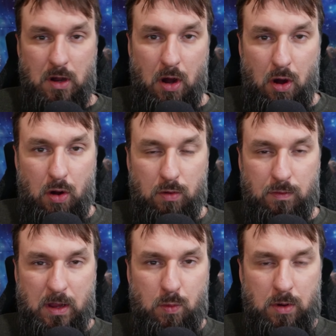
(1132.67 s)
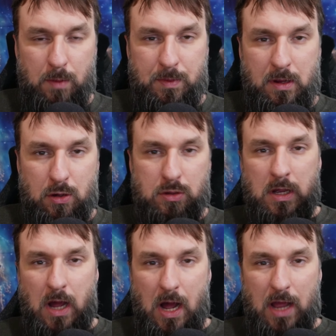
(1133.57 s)
I'll link one up here.
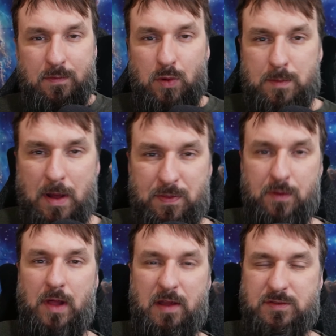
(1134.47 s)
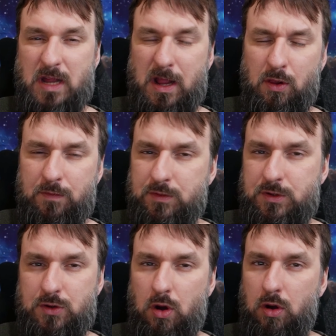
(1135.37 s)
I have one about the life cycle of a
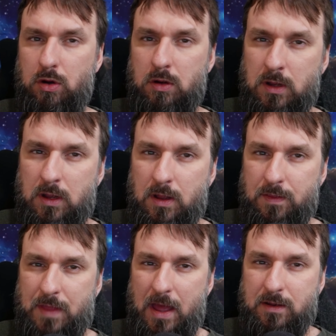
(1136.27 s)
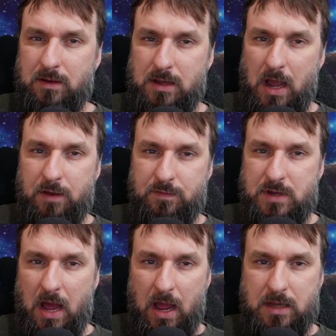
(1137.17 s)
star that kind of
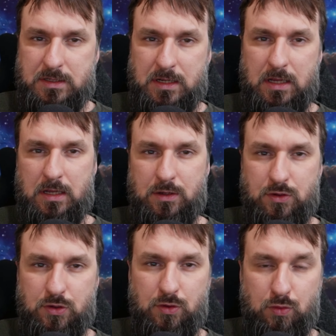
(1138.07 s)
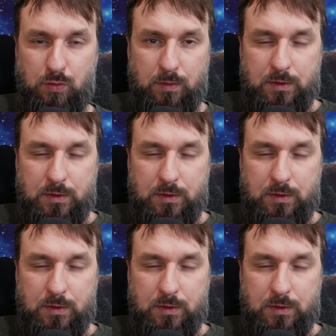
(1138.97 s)
ties into